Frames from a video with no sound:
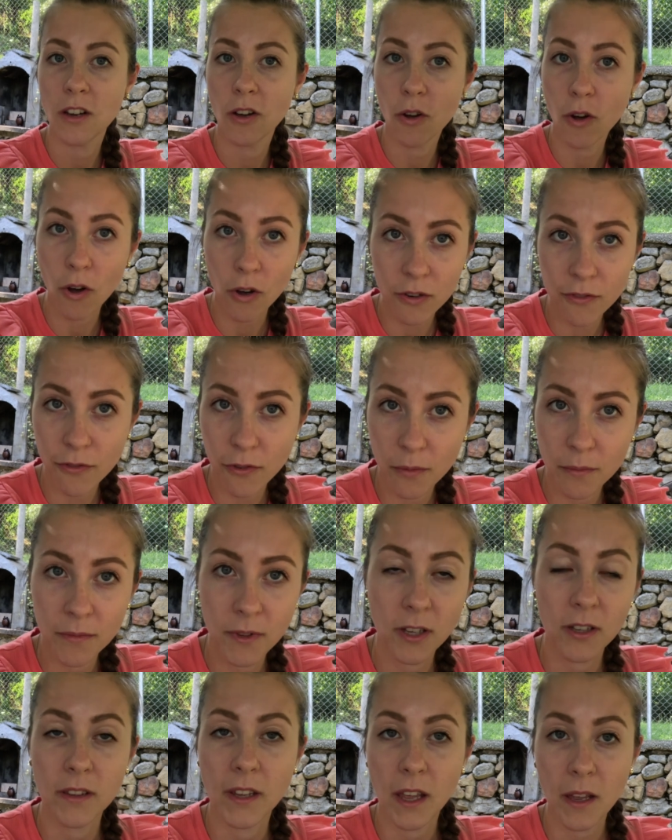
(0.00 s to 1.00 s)
the cock
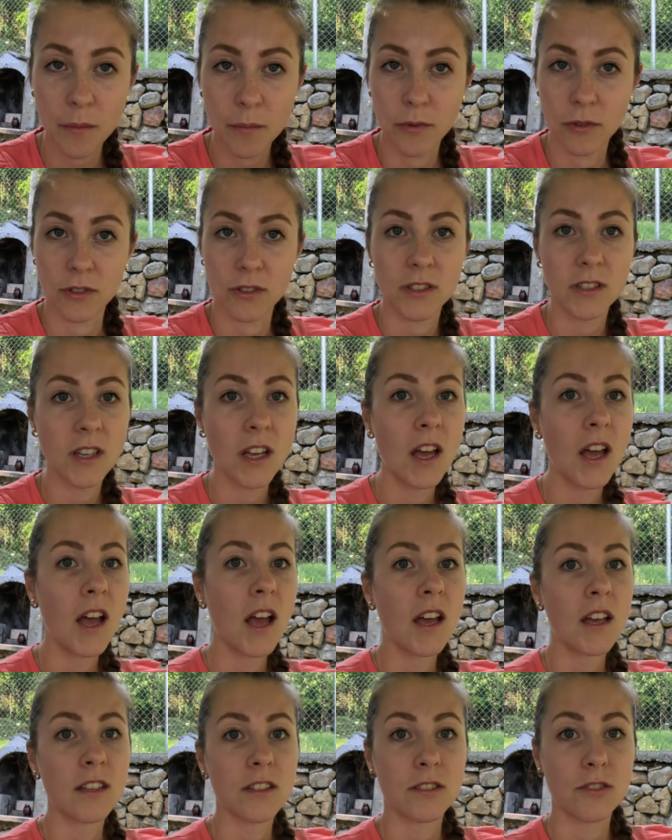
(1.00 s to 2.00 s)
from the neighbors
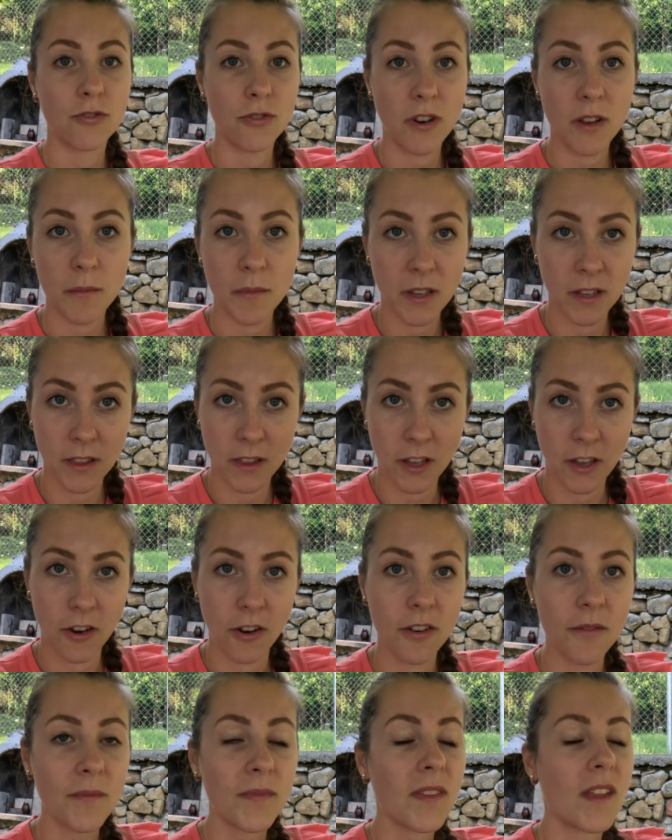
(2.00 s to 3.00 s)
screaming
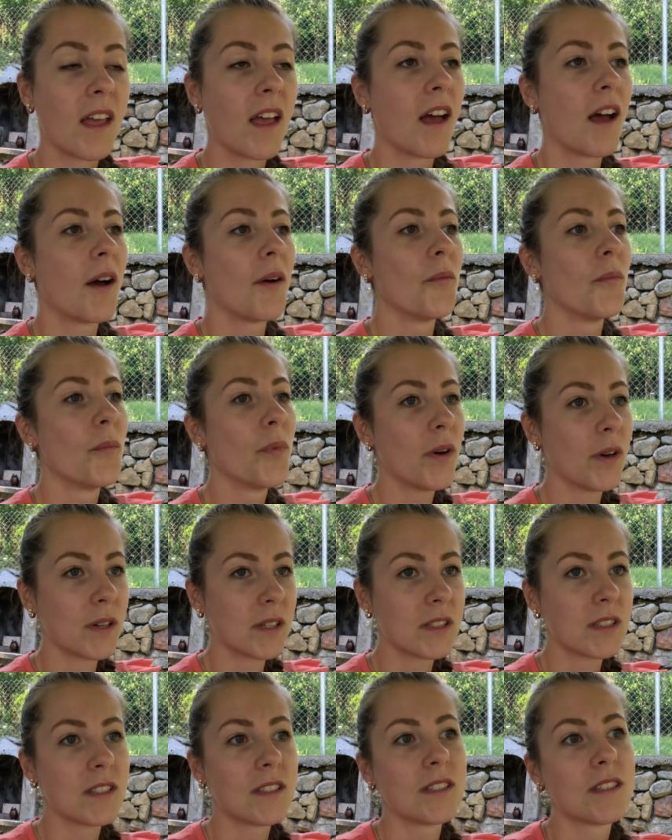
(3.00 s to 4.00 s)
there,
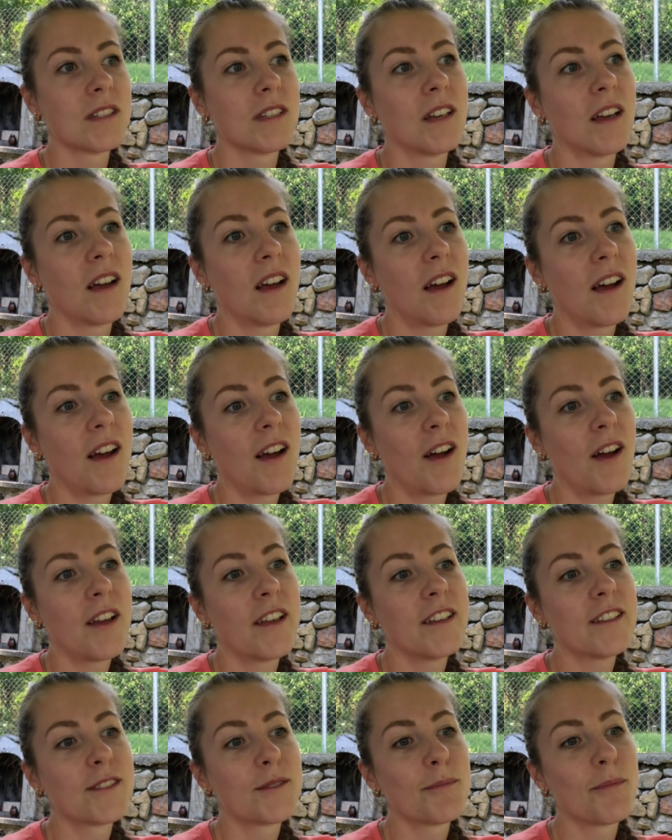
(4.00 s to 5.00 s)
but
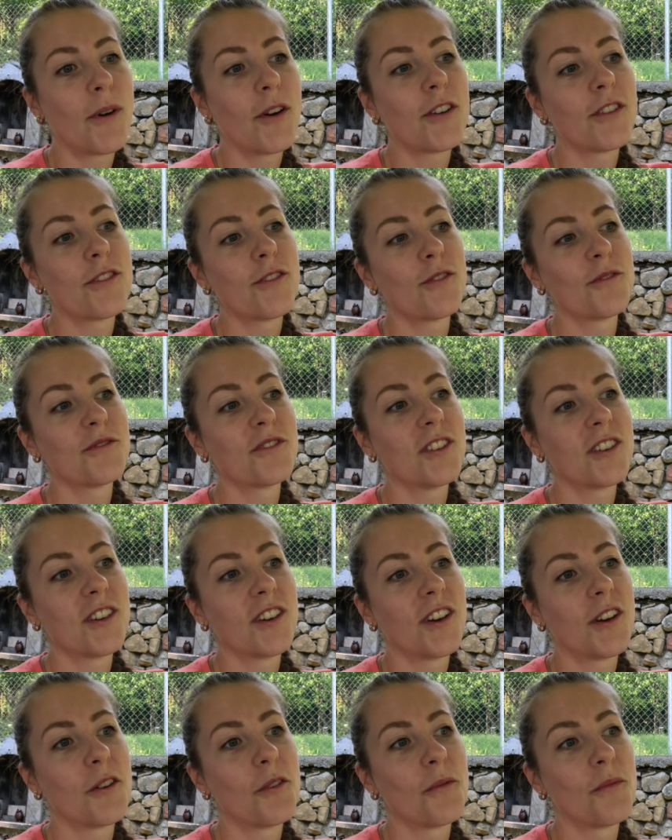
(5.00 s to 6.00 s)
it's part of
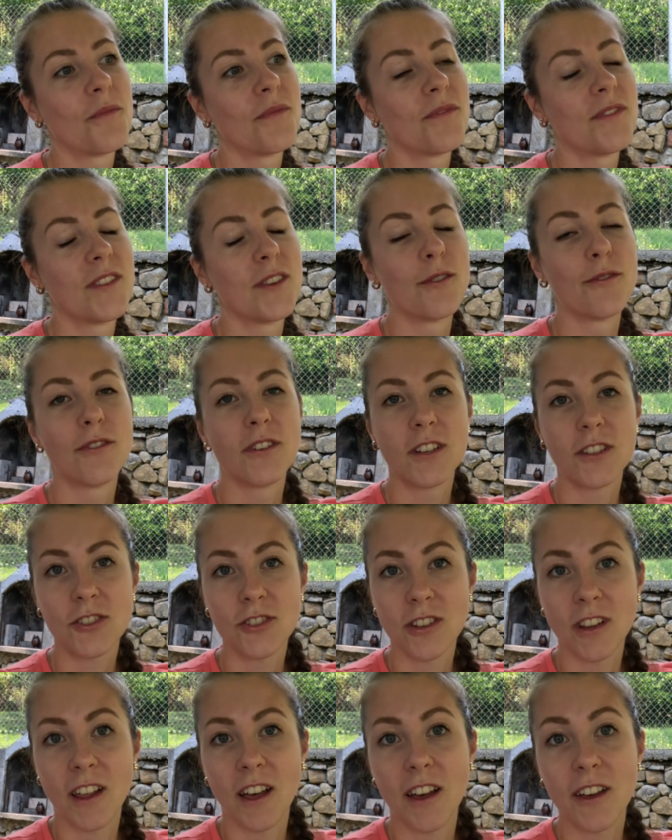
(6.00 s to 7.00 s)
the
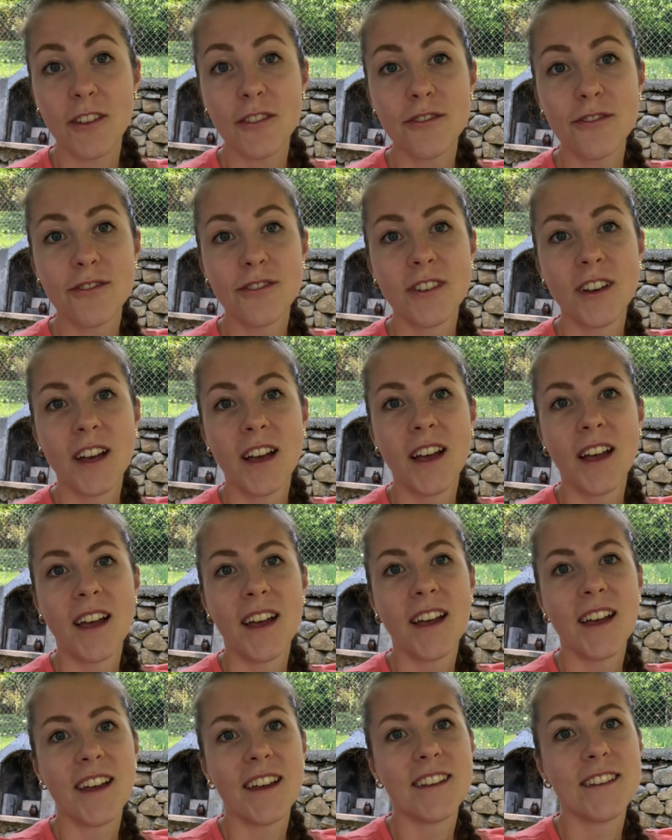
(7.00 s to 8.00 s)
village life,
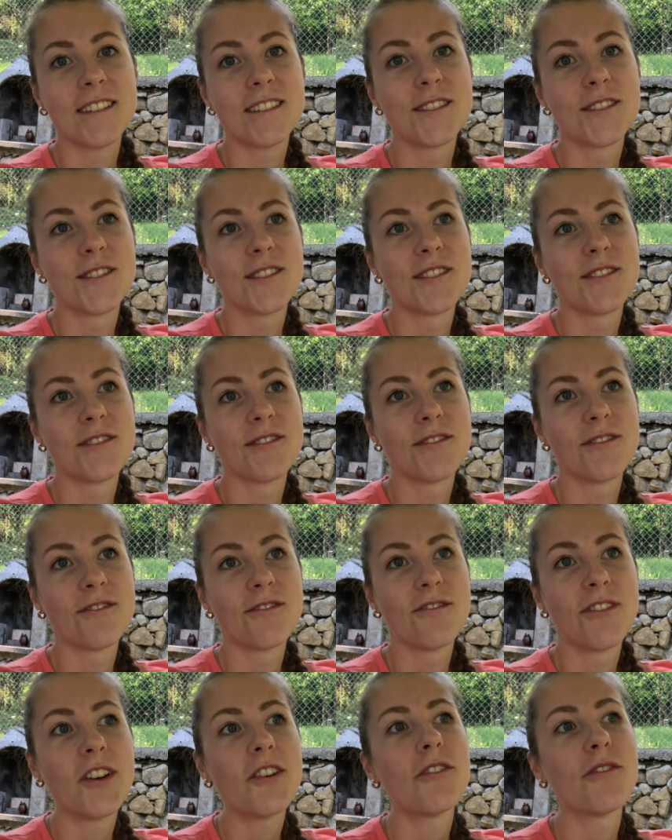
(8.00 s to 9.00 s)
and it's
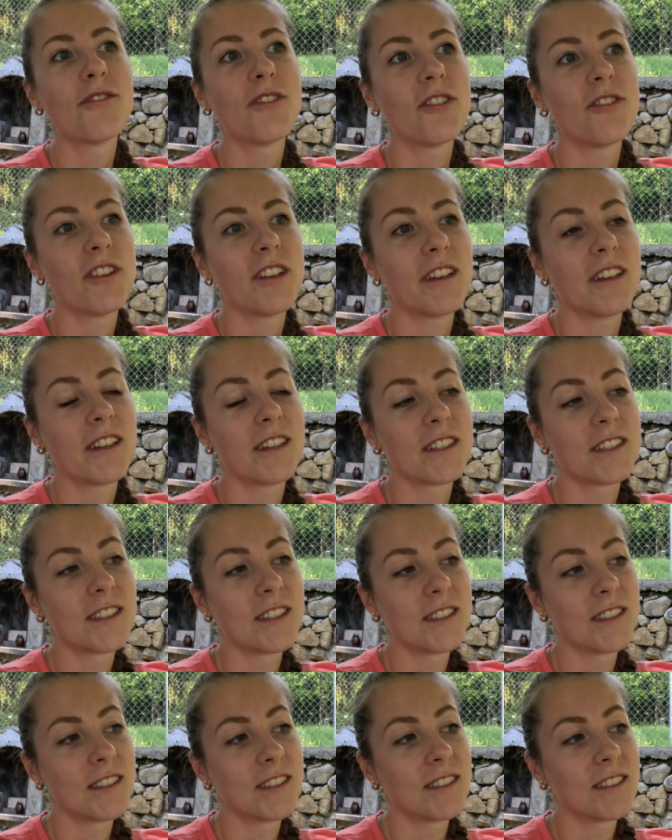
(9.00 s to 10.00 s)
very, very
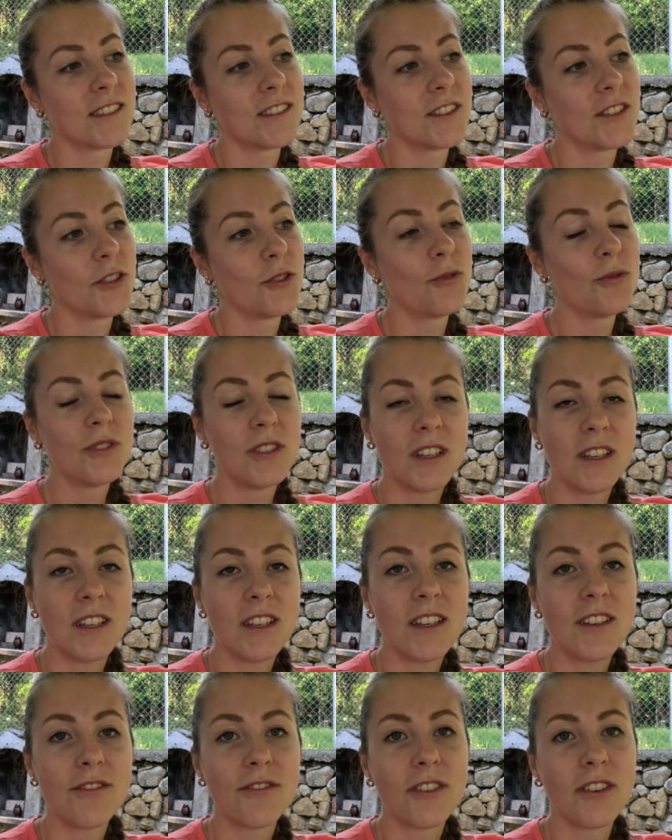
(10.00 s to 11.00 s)

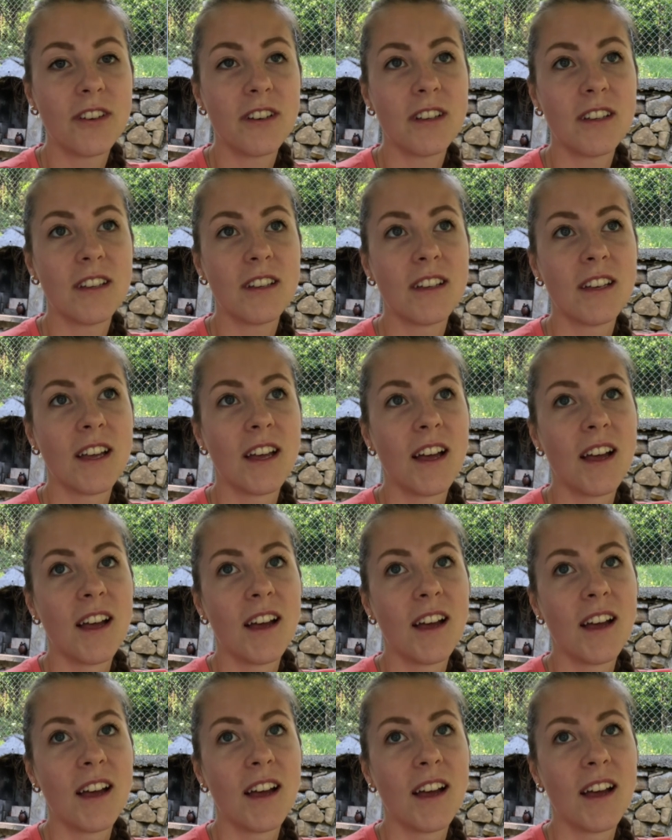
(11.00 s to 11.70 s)
unique, very